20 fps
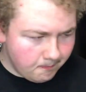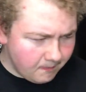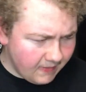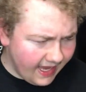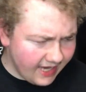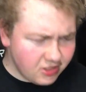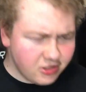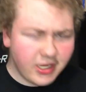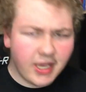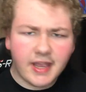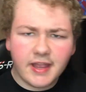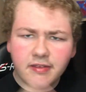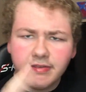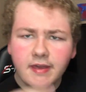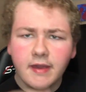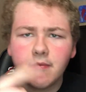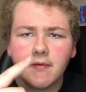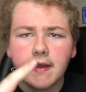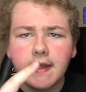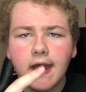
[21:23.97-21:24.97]
Actually, I can
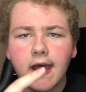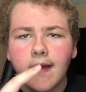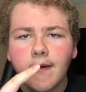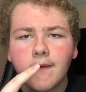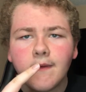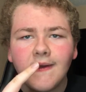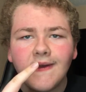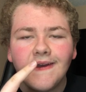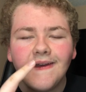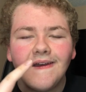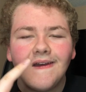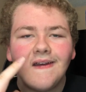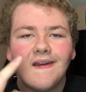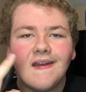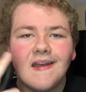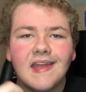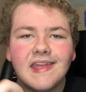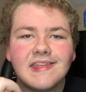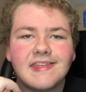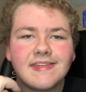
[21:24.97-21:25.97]
say it right now.
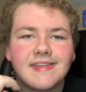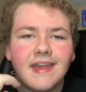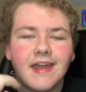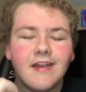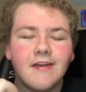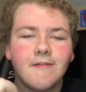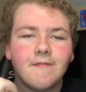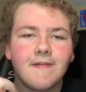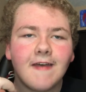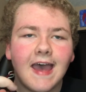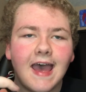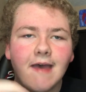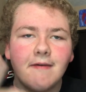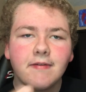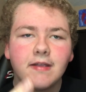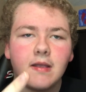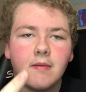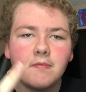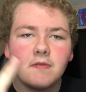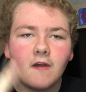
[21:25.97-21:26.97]
Instead of
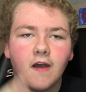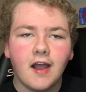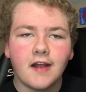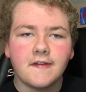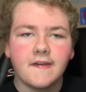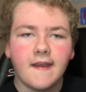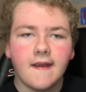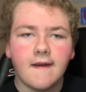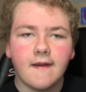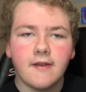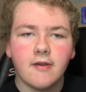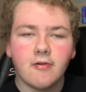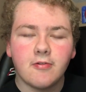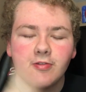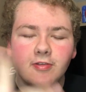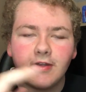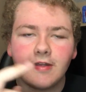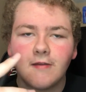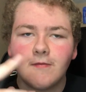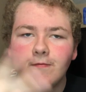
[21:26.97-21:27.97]
having them talk to Ariel
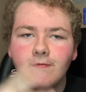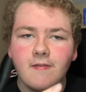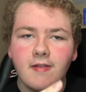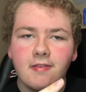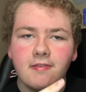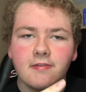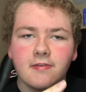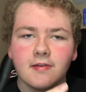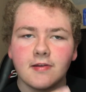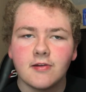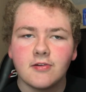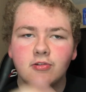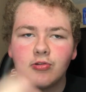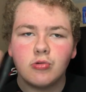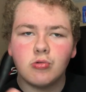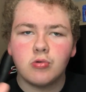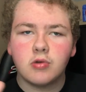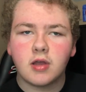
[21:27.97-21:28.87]
to convince her to